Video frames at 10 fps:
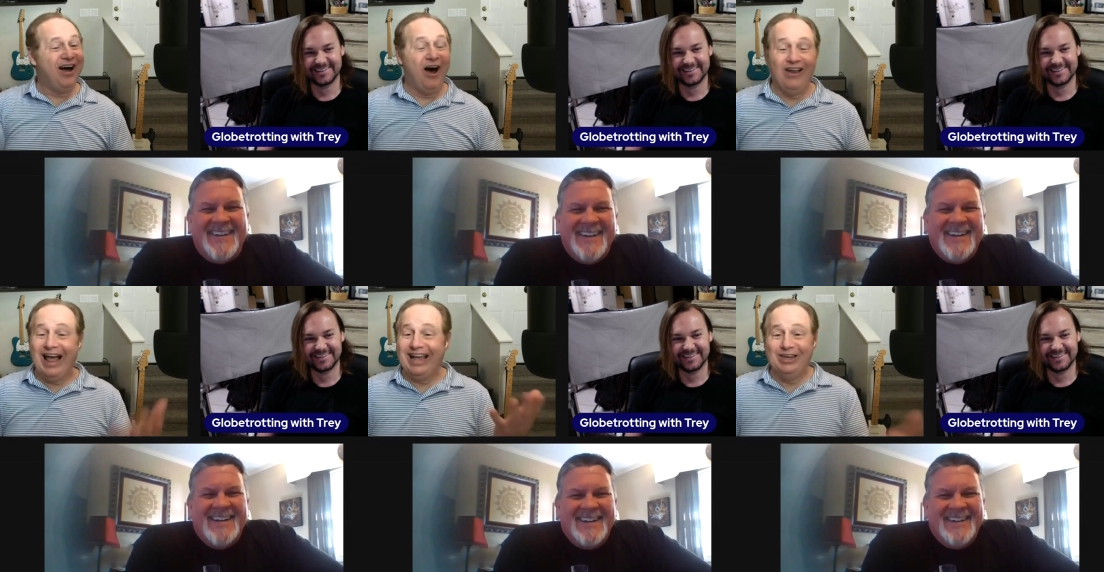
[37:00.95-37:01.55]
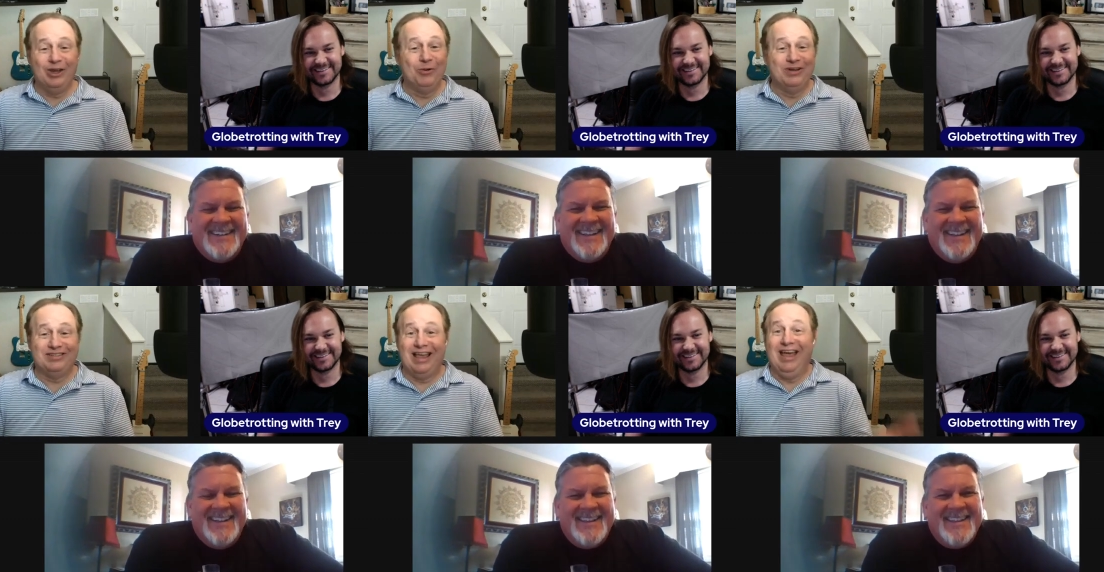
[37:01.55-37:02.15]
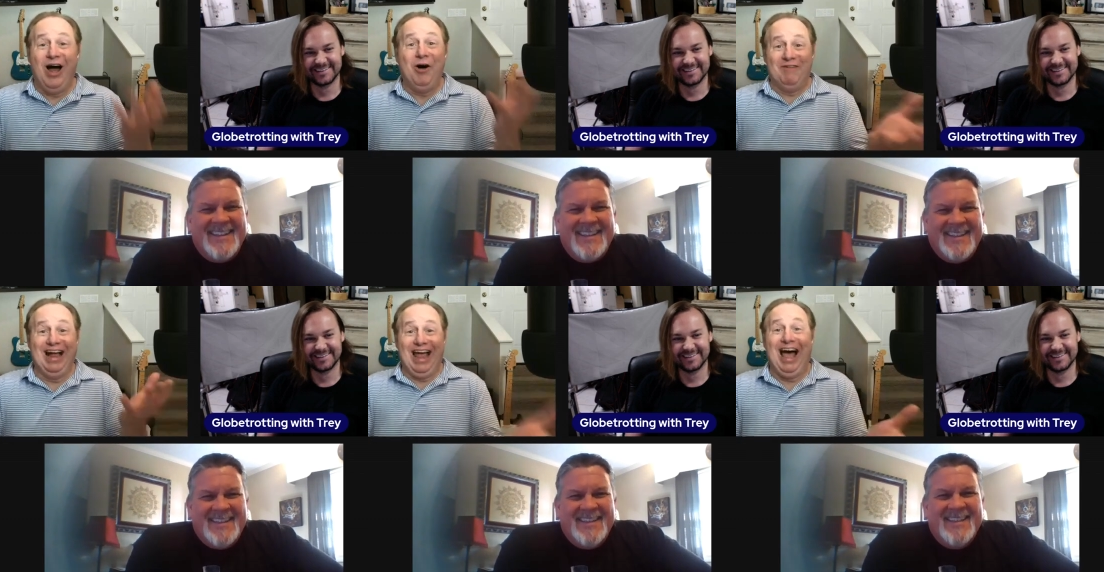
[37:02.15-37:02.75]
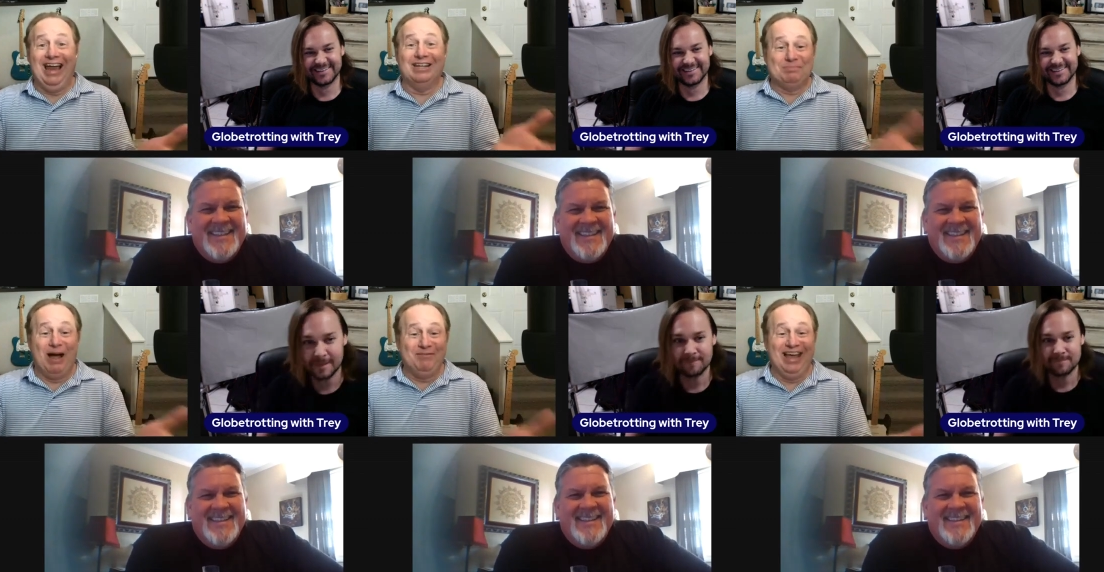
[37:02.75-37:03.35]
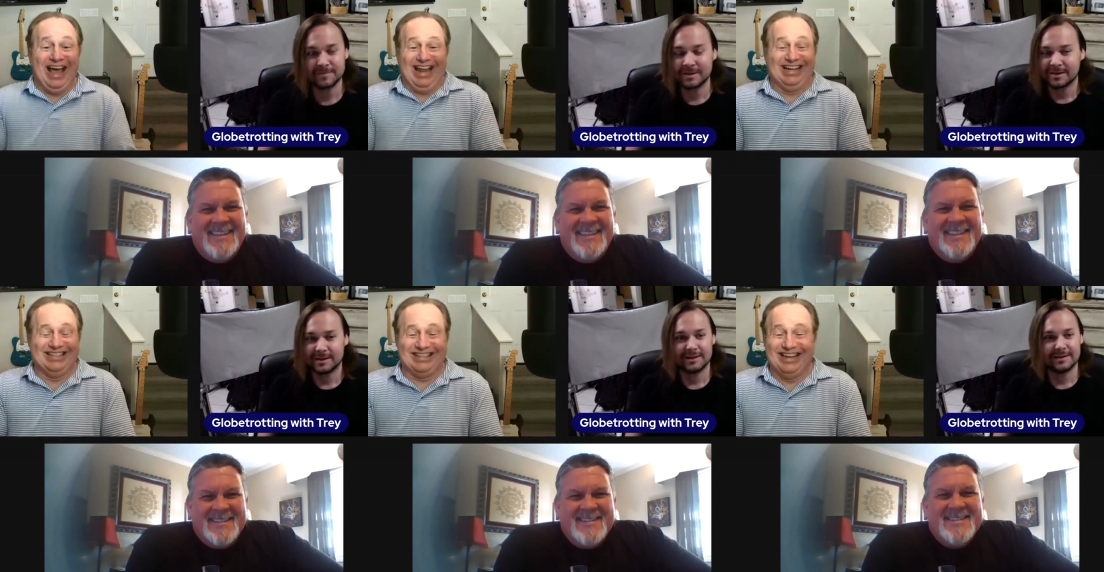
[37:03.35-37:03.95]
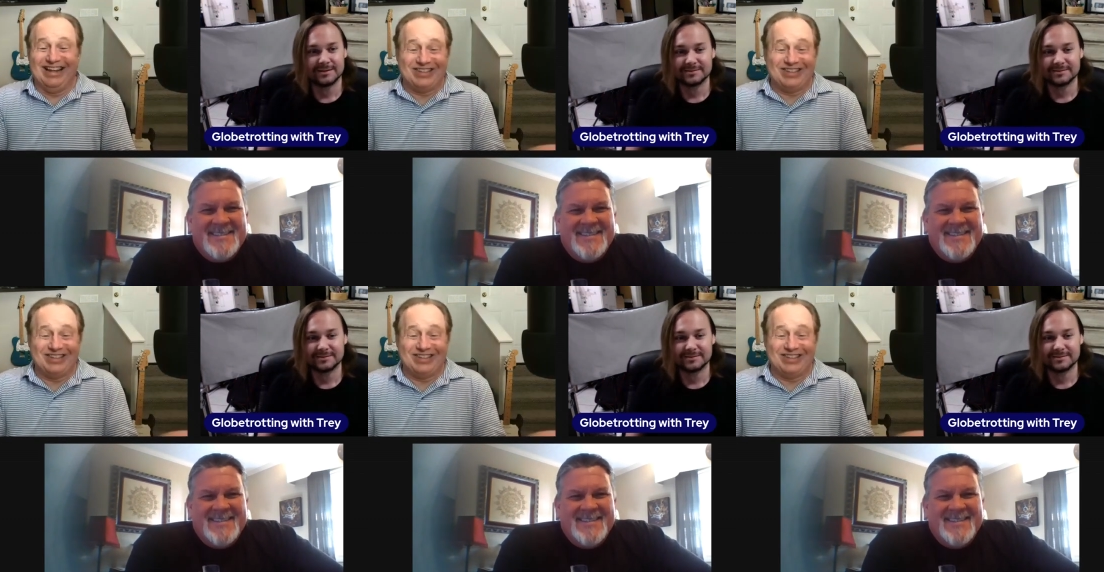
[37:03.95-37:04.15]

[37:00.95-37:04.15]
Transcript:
Speaker 1: All I could do was say, "Oh my God, it's Bobby Allison." That's